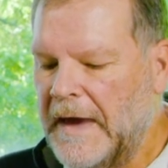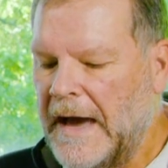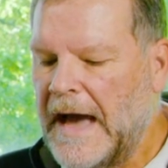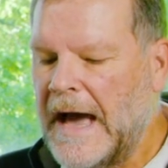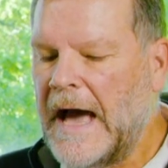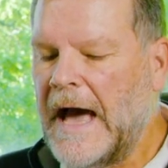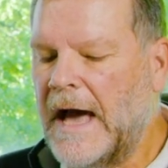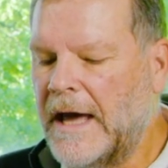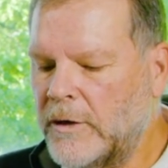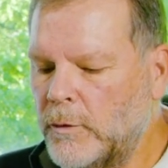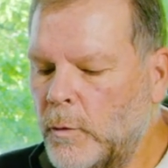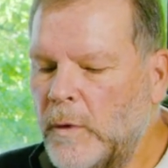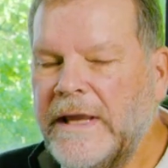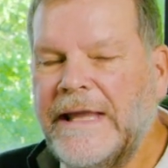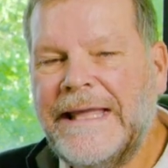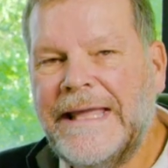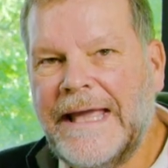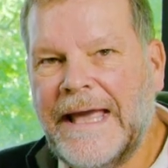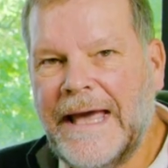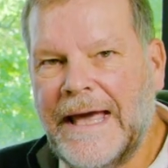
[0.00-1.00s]
How do we
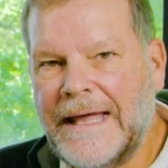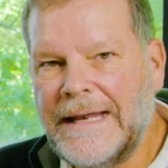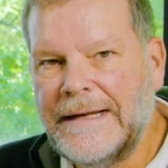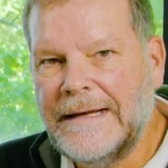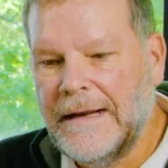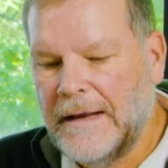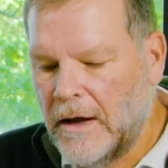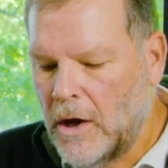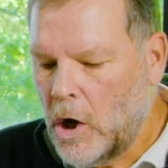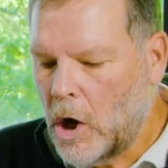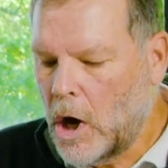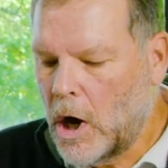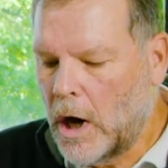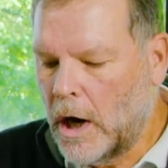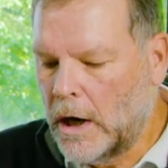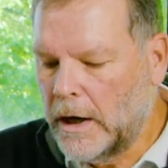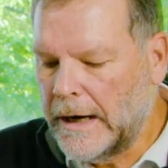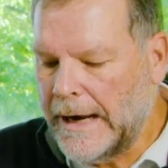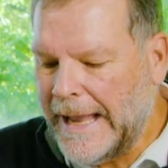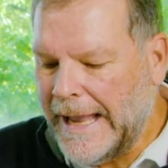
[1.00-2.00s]
get
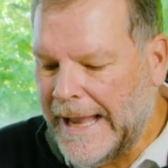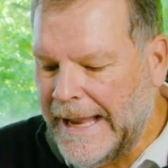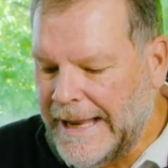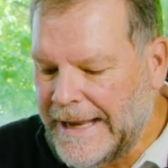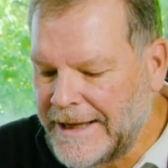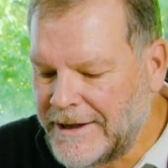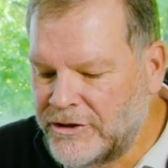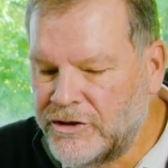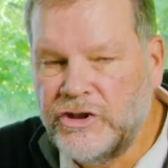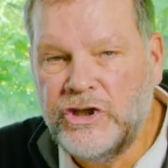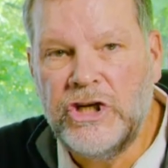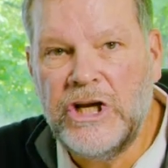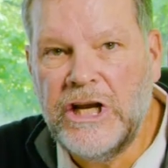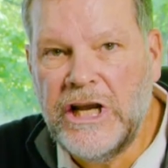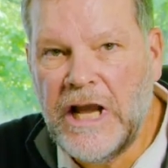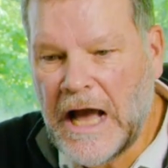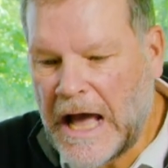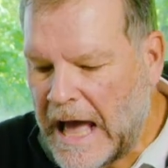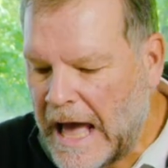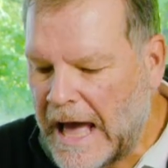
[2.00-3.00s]
our
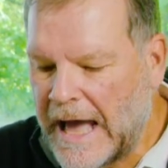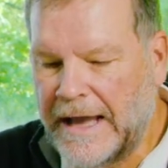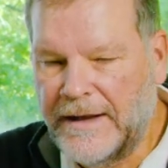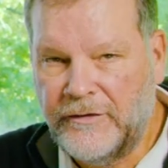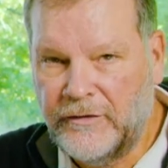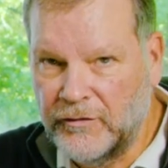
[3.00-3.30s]
AGI?